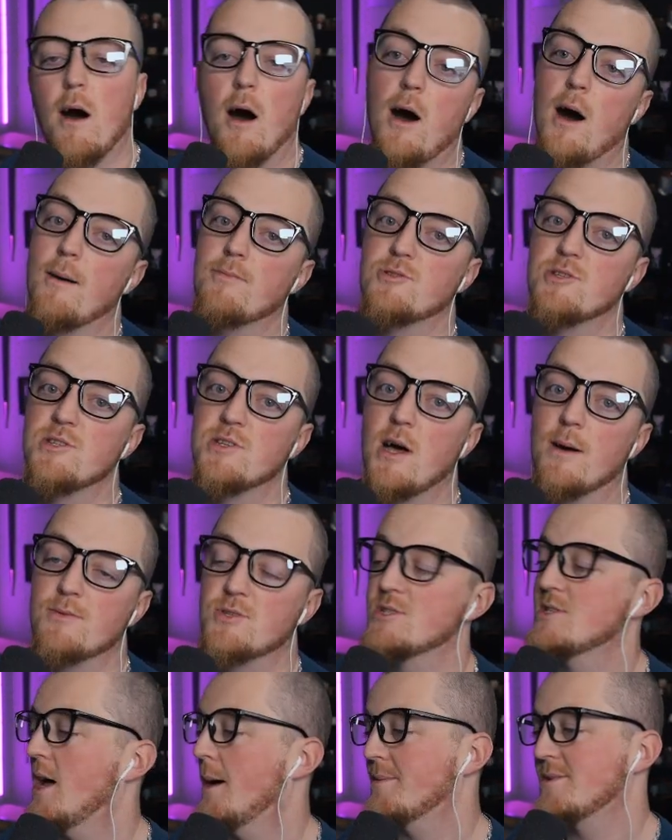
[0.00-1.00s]
Options.
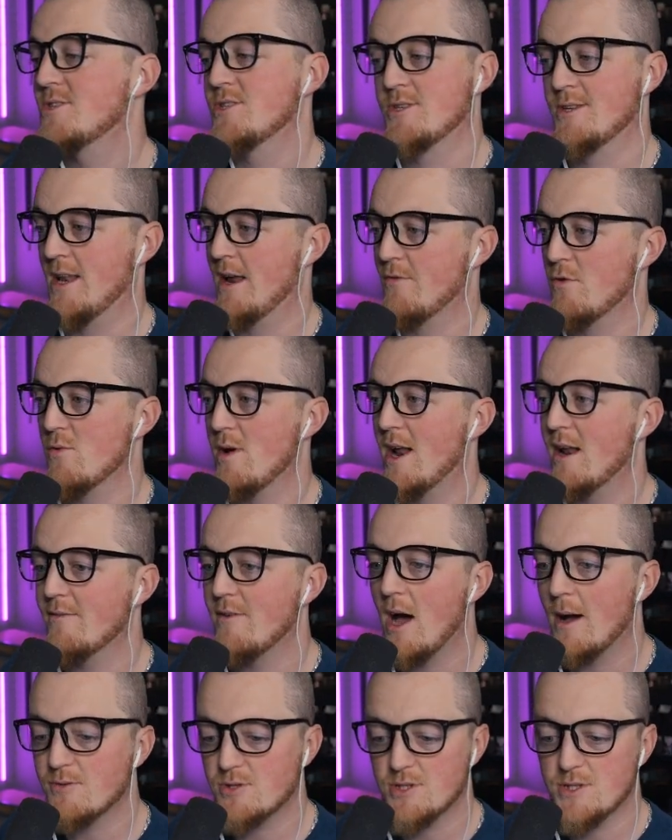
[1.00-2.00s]
If you ever run out of
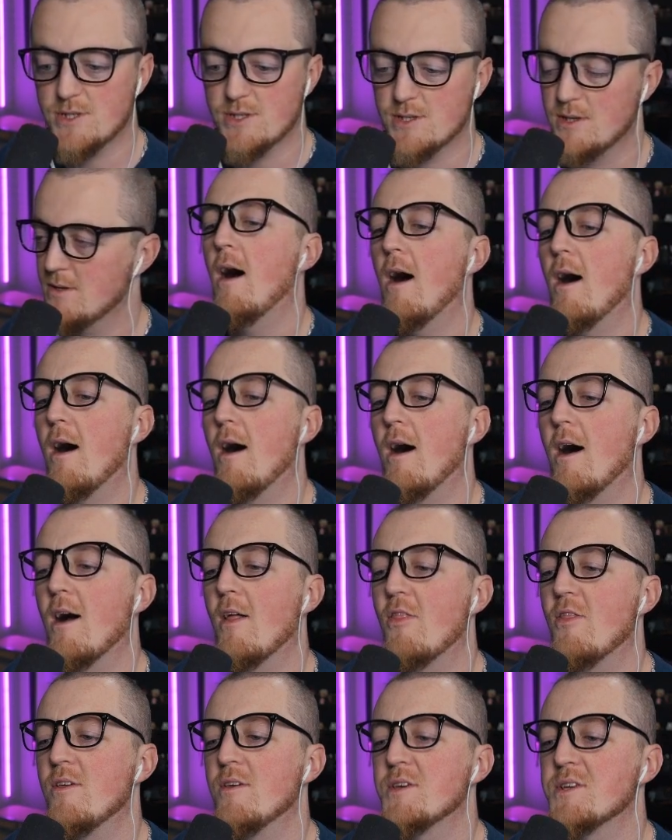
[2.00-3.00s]
options.
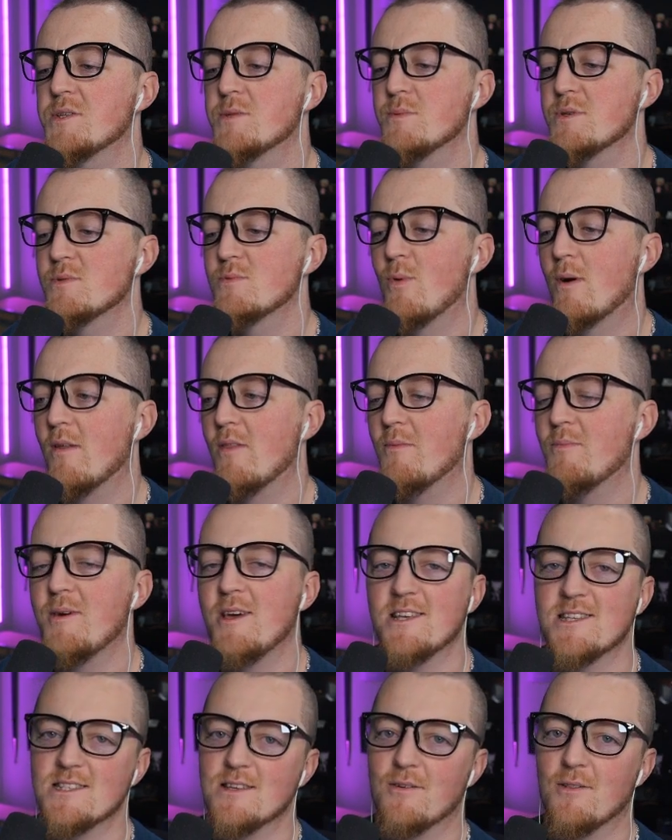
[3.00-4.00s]
This was one of the
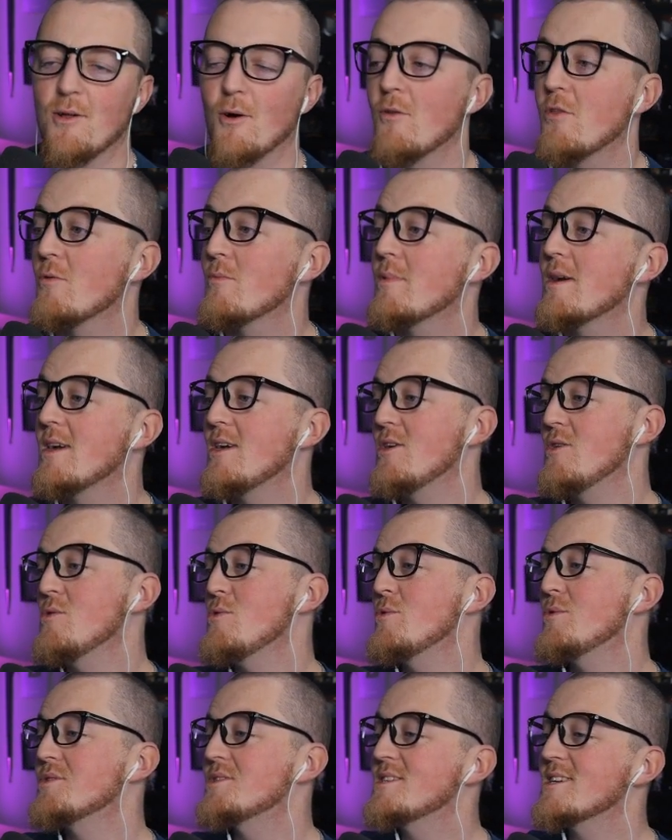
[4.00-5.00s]
pieces of clothing we
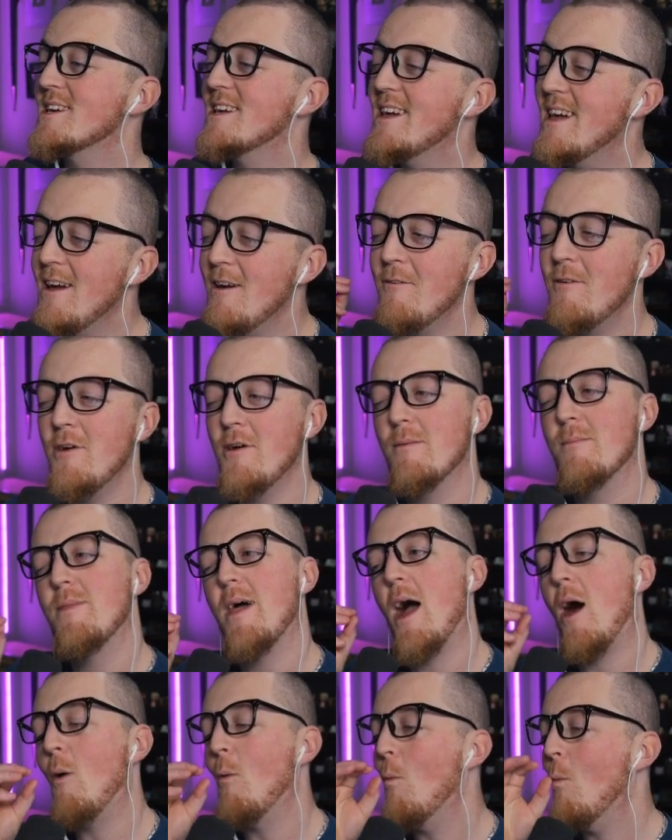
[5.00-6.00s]
used to give him
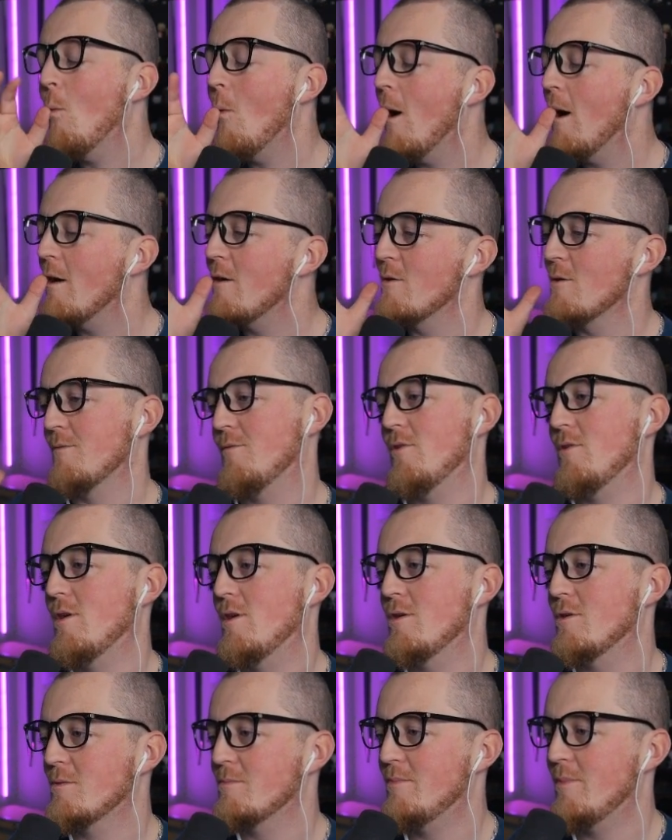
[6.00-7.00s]
that wonderful
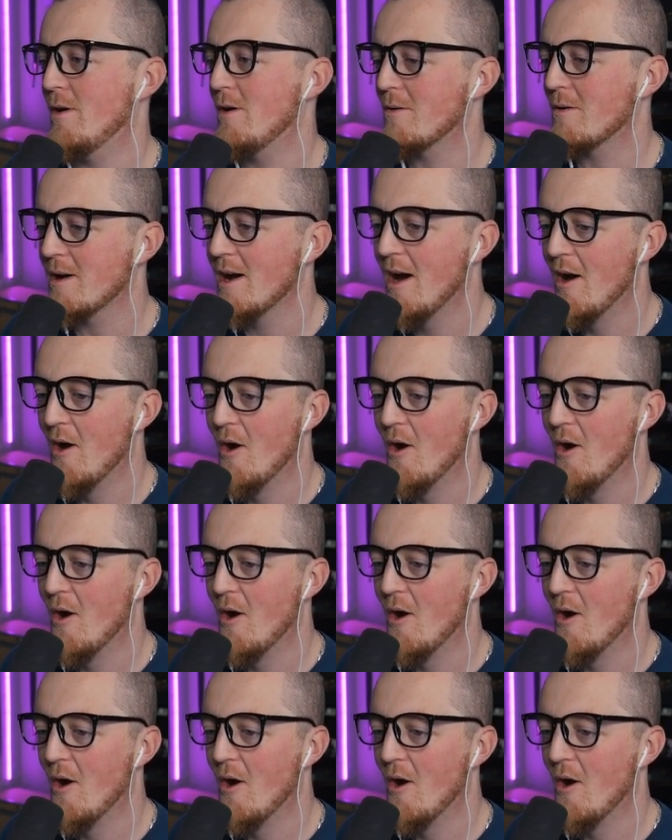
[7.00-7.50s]
Hulk bulk.